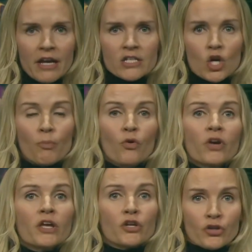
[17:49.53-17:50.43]
So
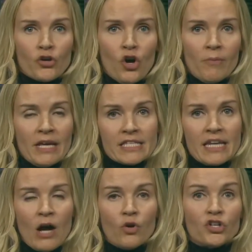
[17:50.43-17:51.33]
Booking.com is
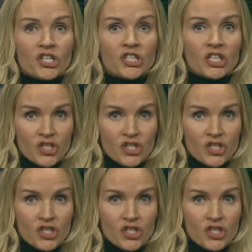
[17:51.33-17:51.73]
now a digital